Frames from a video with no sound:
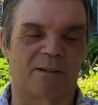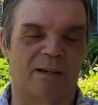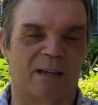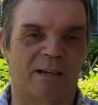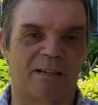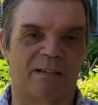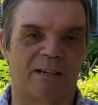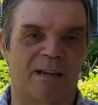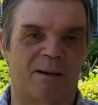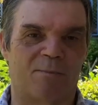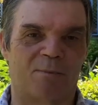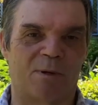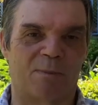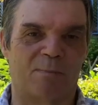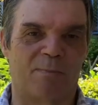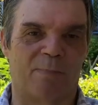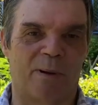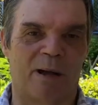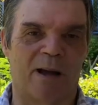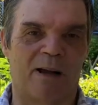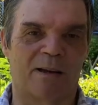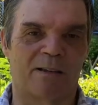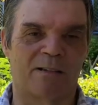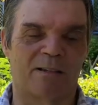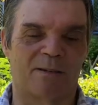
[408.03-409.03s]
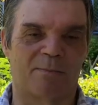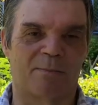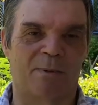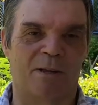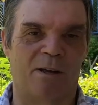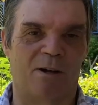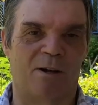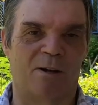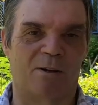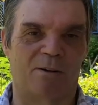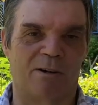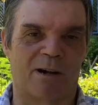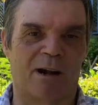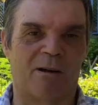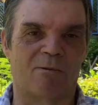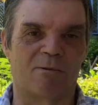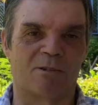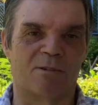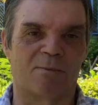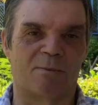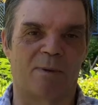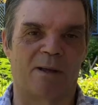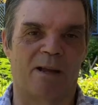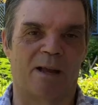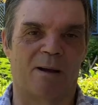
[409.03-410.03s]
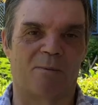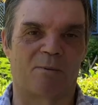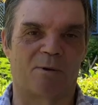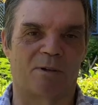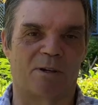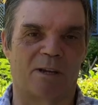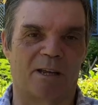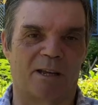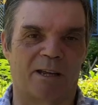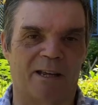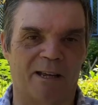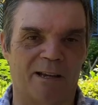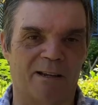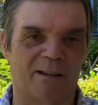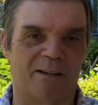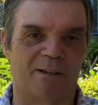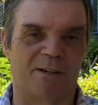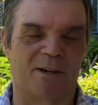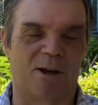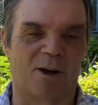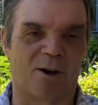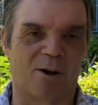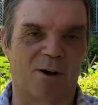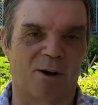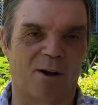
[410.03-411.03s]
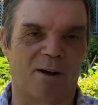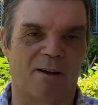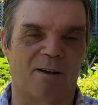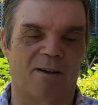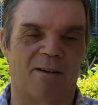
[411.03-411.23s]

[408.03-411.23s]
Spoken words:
Next time it barks at me or growls at me, I'm going to kill the dog."